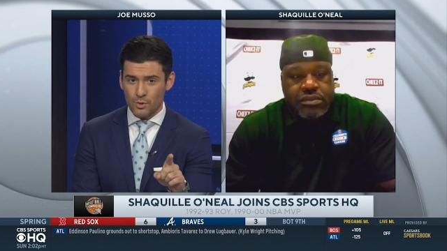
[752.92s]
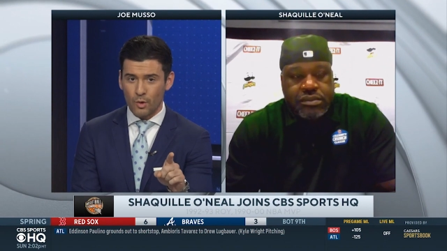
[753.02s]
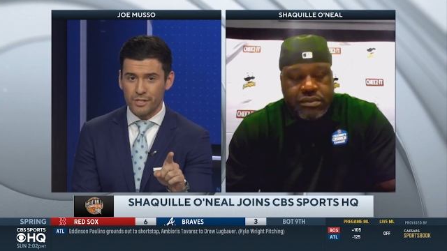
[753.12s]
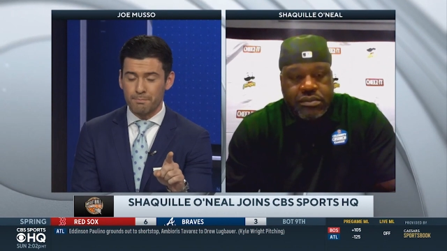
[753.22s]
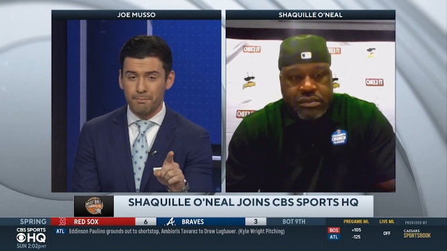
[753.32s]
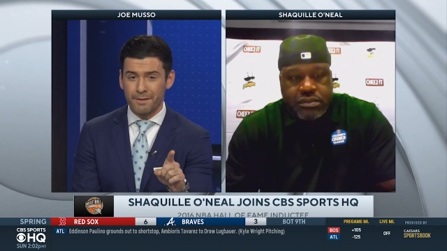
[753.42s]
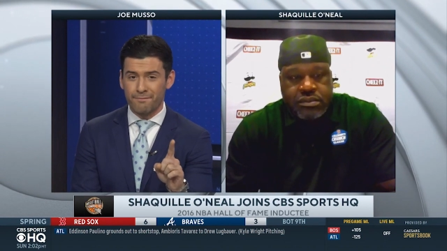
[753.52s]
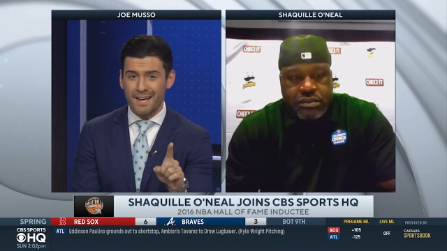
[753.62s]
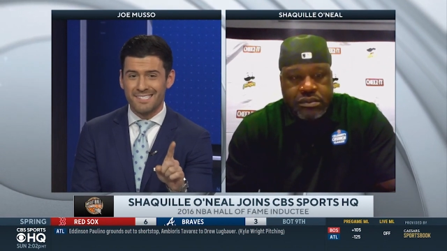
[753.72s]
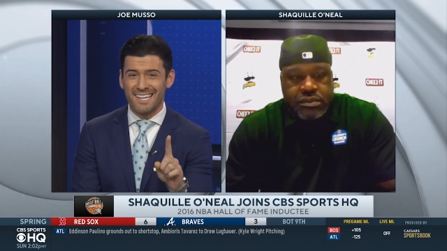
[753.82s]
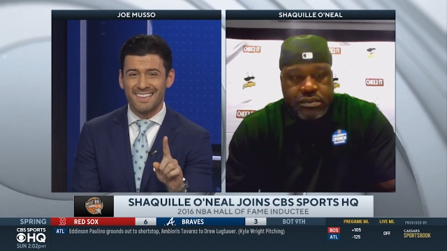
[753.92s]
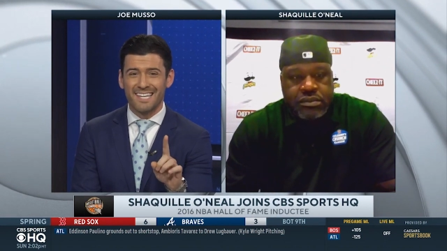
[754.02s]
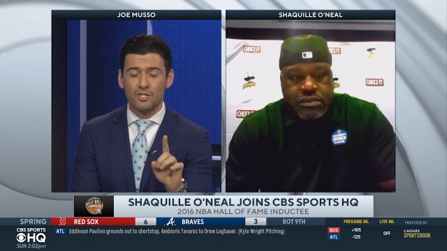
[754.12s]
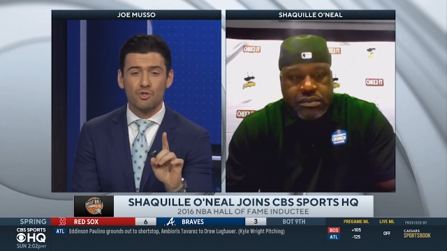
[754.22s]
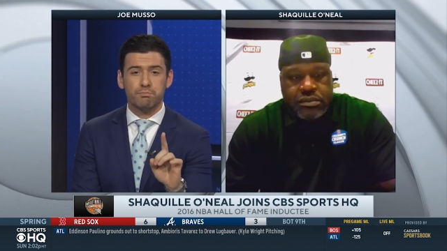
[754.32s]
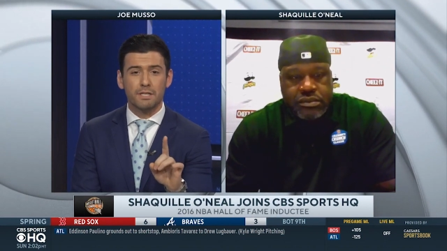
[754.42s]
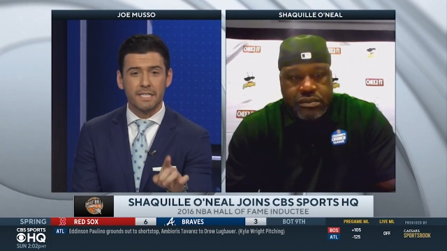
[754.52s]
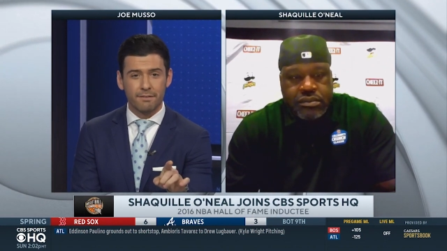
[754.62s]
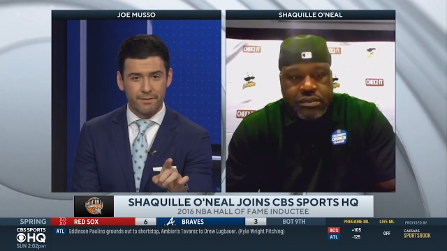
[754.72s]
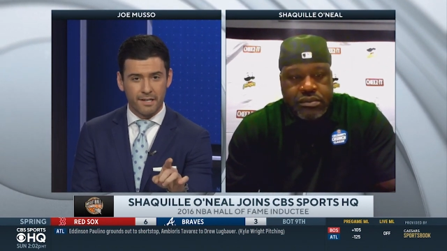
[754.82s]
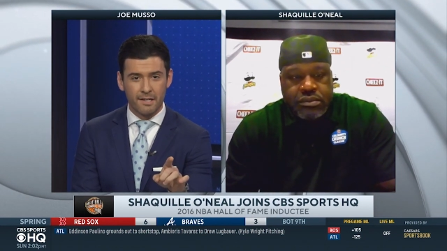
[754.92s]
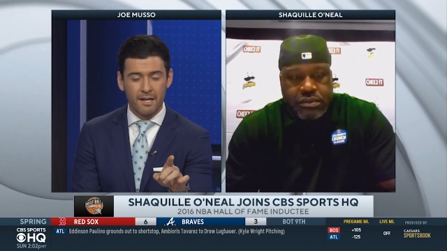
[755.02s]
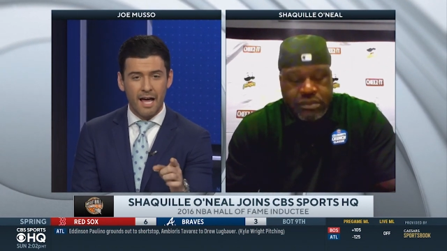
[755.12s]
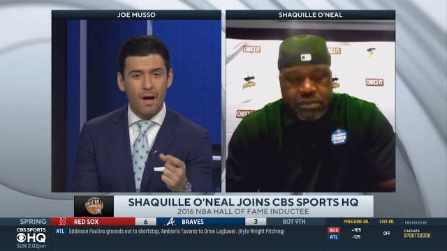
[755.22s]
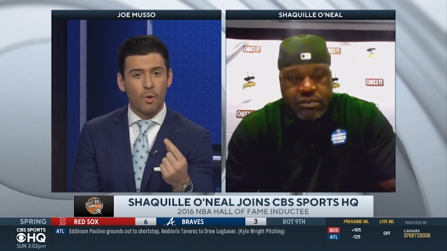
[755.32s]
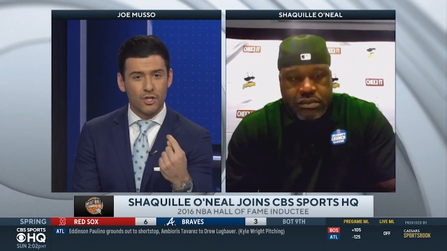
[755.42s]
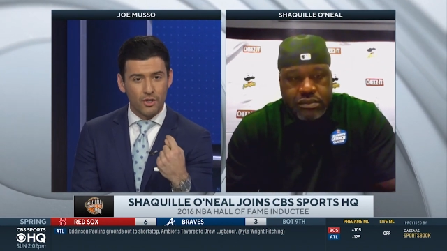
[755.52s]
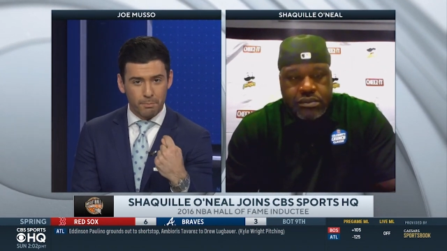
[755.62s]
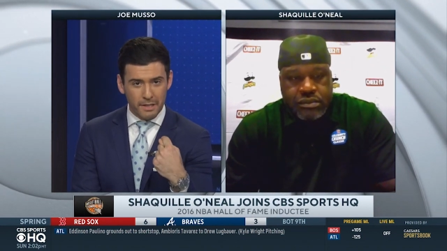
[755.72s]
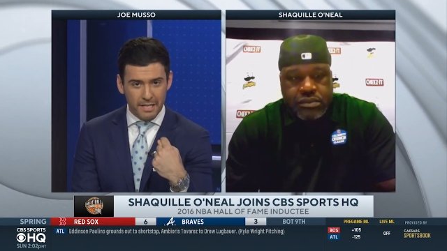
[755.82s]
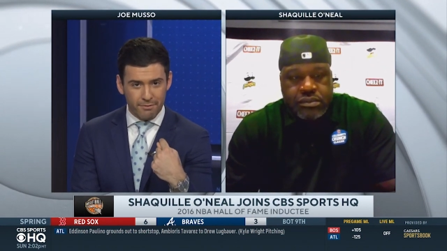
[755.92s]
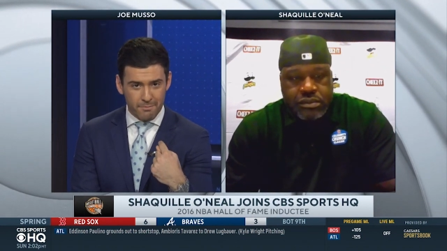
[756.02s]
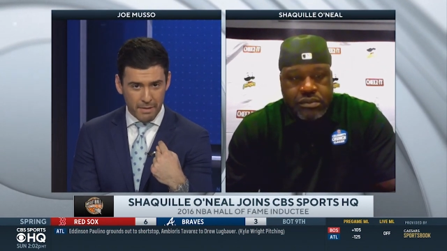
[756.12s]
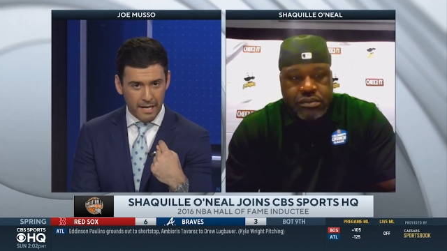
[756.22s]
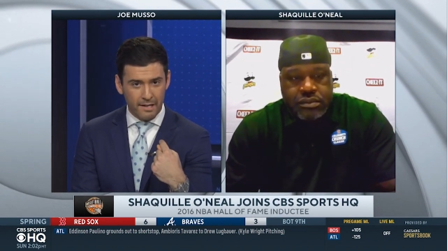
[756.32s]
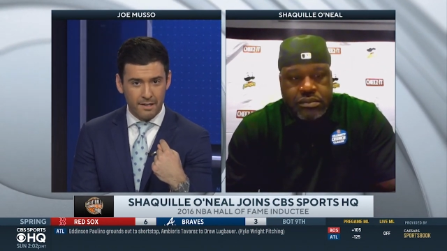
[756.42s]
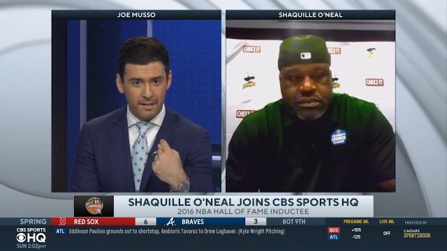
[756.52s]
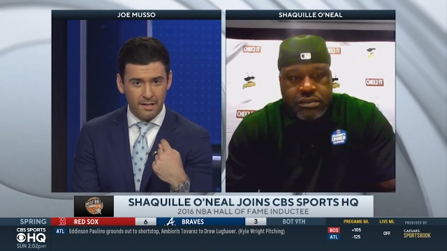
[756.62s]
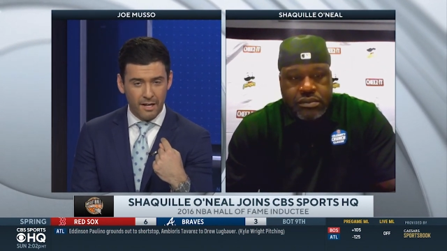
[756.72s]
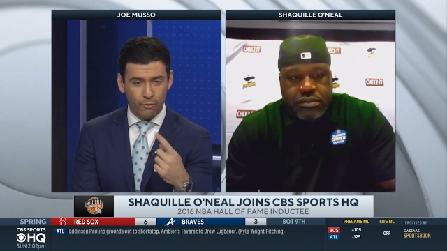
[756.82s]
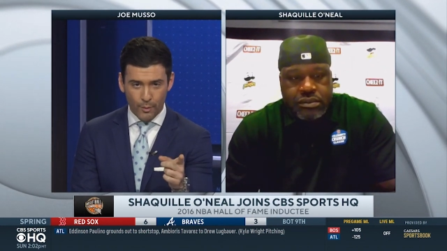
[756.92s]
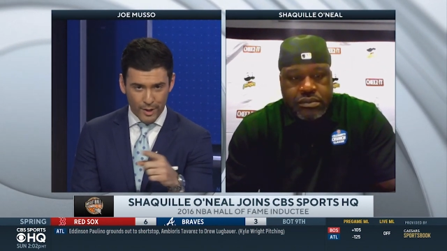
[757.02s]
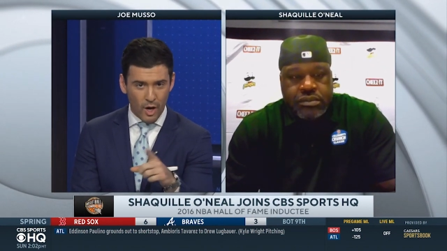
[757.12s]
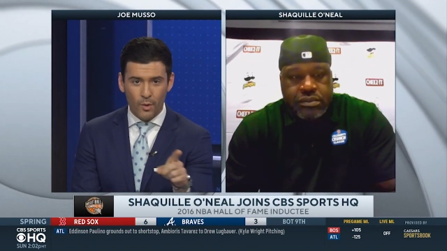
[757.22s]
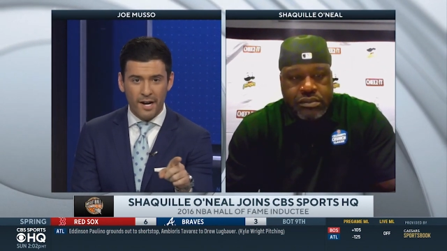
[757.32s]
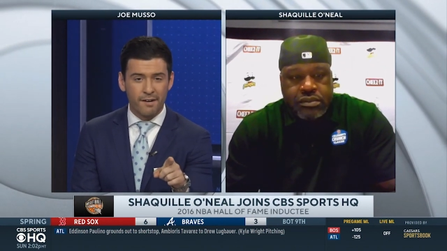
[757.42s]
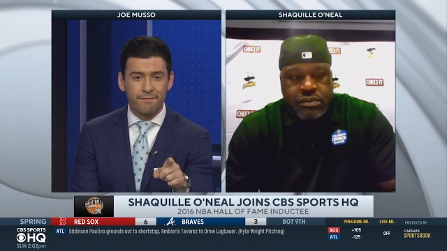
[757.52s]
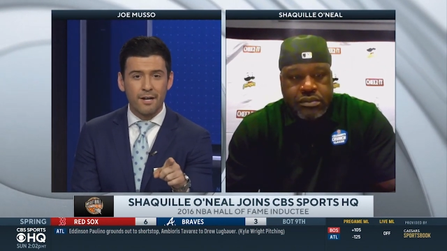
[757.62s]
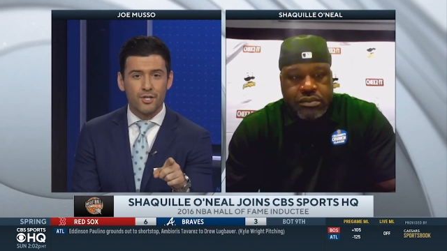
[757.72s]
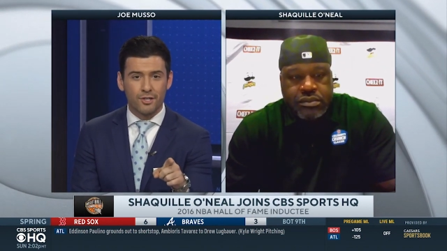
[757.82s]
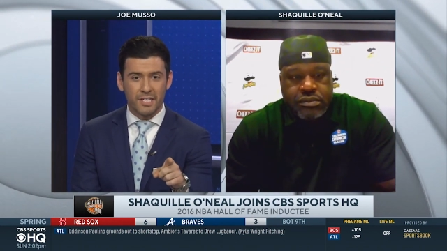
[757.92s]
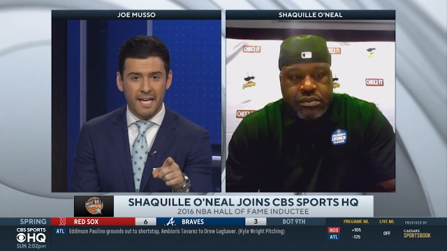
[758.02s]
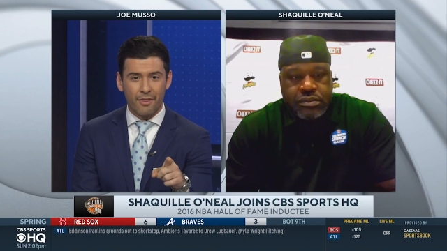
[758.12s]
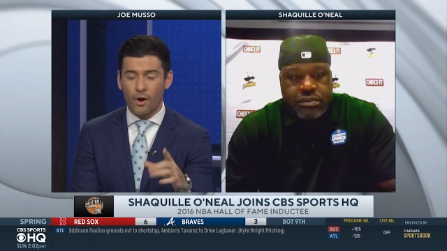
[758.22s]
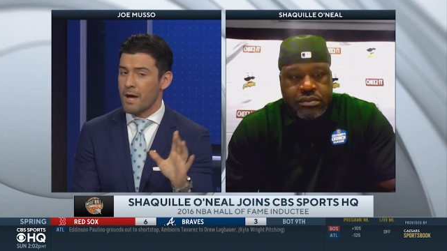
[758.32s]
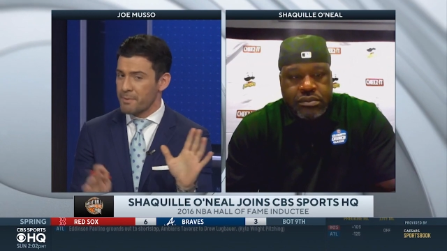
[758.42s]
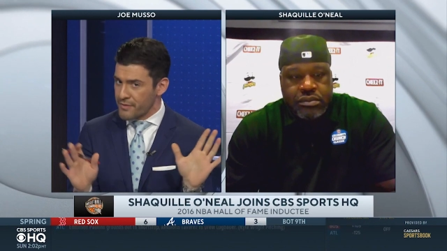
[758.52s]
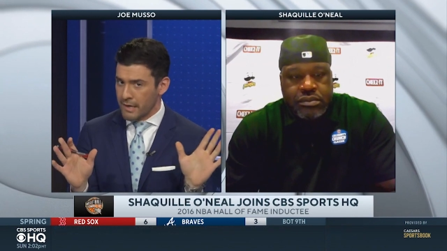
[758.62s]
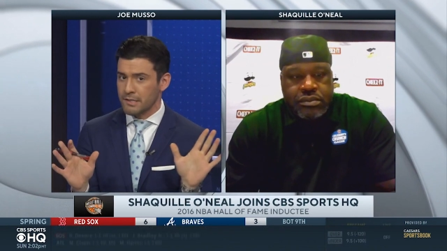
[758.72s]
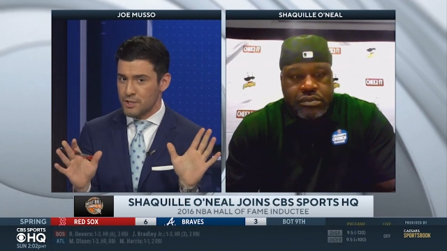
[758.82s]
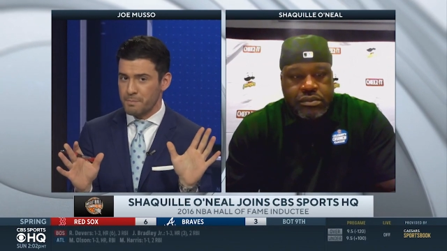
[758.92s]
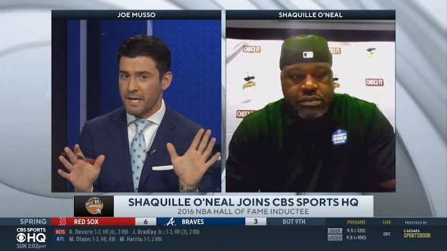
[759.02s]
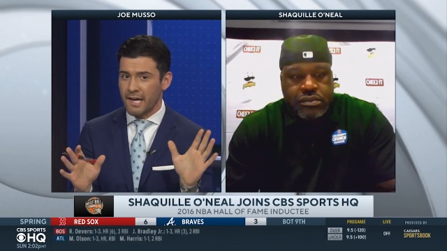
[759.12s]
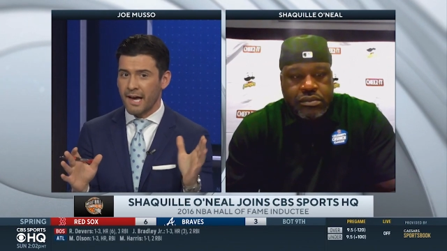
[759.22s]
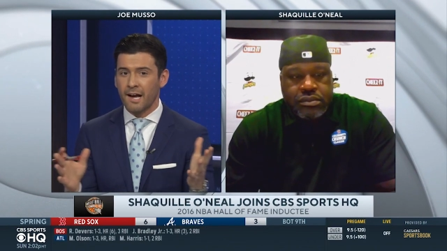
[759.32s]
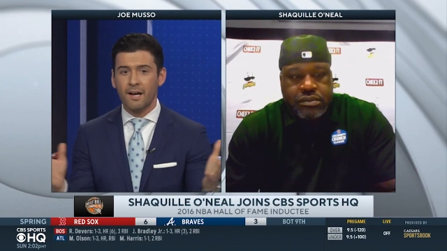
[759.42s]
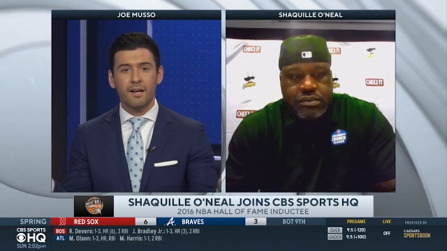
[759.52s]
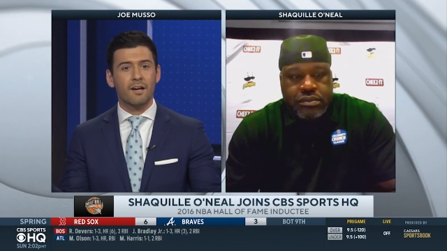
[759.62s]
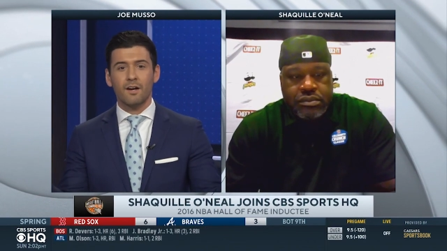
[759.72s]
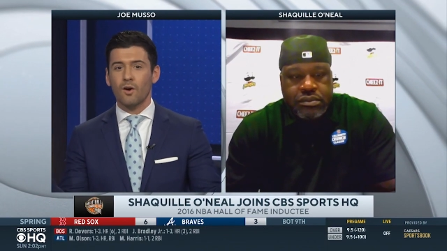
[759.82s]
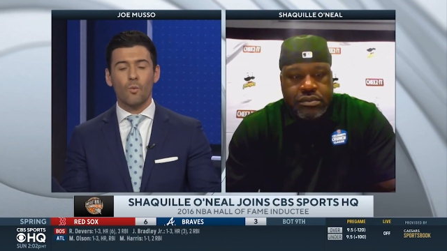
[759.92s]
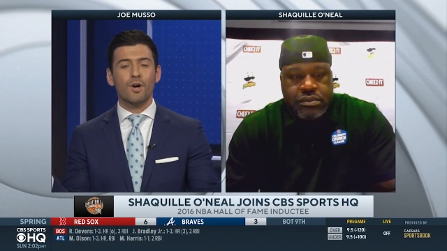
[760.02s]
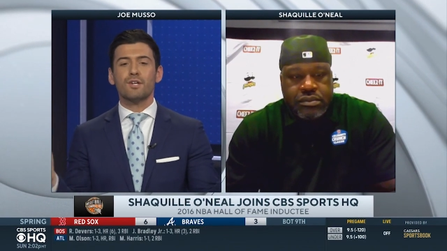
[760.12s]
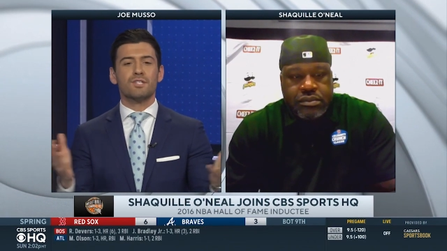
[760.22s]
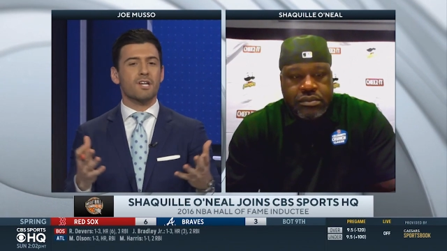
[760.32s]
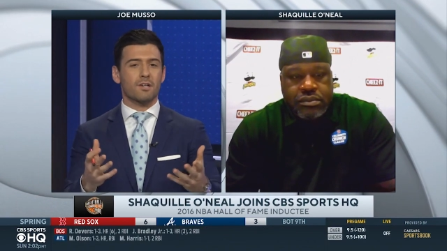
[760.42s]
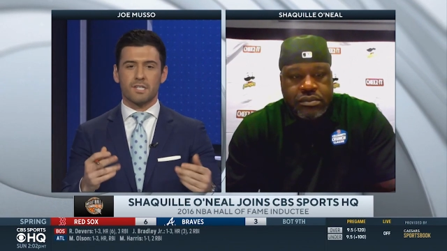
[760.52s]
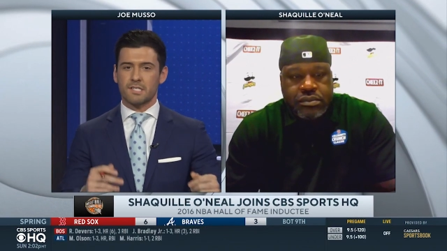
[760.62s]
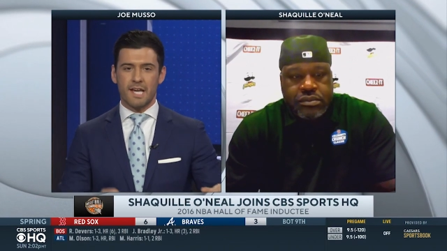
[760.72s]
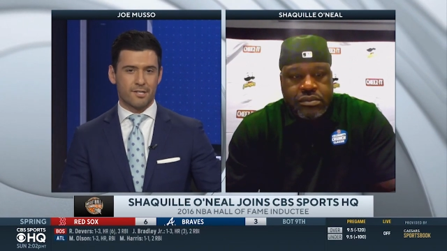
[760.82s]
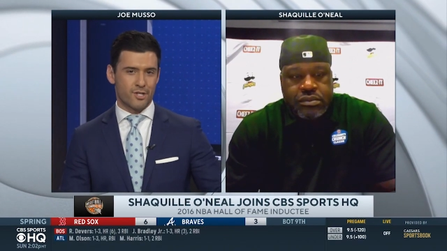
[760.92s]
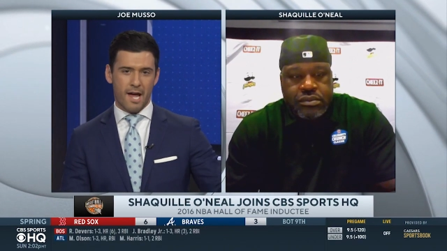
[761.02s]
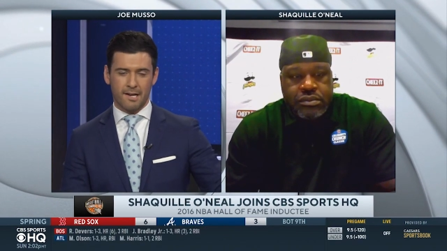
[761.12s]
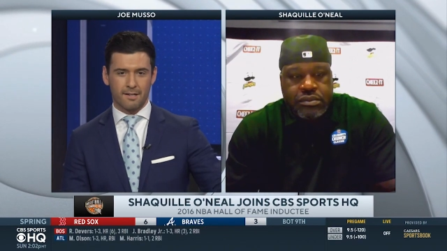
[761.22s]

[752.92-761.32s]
Speaker 1: you only invest in things you believe in. I want you to believe in me. If we were to go in on a venture together, hypothetically speaking, where do you see our success, Shaq?